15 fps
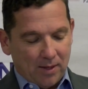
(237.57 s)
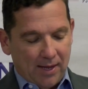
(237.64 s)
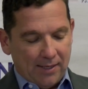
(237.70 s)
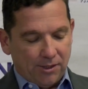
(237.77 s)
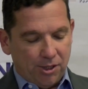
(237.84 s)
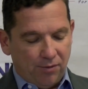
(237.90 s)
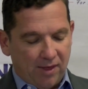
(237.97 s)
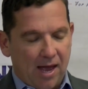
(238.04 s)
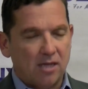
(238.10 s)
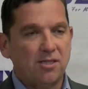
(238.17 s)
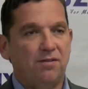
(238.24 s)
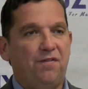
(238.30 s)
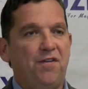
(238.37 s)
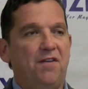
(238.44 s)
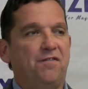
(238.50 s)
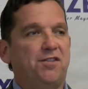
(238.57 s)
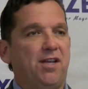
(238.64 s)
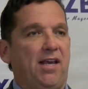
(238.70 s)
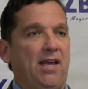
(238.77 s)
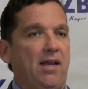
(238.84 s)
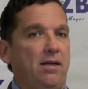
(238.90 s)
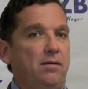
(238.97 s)
In
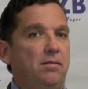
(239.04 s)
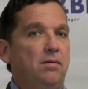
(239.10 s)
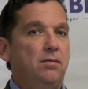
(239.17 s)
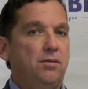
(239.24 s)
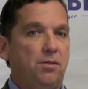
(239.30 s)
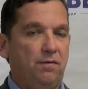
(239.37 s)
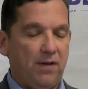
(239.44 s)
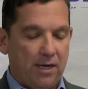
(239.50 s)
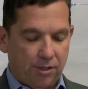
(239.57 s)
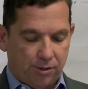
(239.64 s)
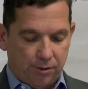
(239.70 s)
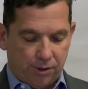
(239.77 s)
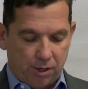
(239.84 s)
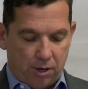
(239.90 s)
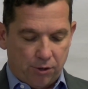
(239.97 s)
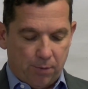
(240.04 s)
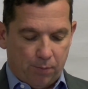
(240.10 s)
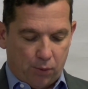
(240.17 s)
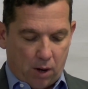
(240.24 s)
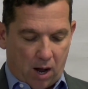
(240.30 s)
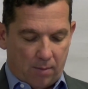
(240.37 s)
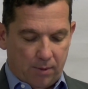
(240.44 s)
2015, Sylvester Turner
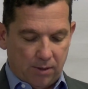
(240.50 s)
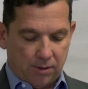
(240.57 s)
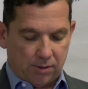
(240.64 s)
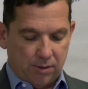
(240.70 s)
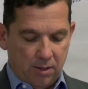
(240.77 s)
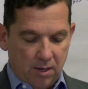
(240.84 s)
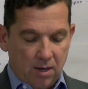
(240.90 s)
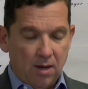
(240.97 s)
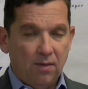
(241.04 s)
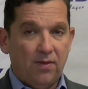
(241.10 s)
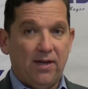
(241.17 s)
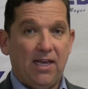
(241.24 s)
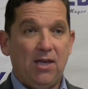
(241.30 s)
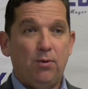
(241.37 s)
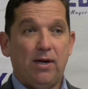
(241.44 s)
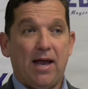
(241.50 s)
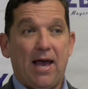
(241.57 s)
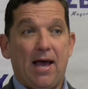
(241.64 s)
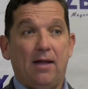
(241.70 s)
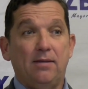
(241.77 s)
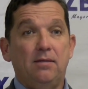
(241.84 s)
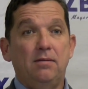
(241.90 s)
promised that he would
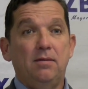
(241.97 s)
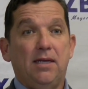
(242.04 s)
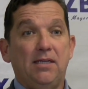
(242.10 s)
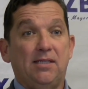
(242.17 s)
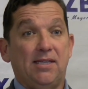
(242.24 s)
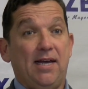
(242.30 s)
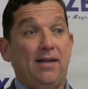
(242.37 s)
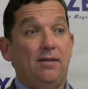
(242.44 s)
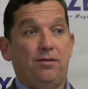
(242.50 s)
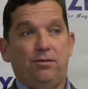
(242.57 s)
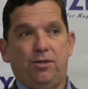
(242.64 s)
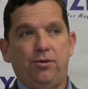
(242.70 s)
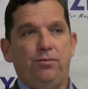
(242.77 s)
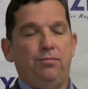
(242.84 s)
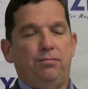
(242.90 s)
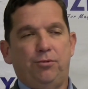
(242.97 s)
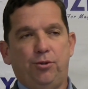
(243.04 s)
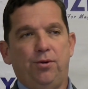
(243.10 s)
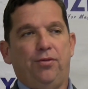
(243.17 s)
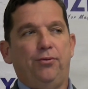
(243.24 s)
add, he said it two or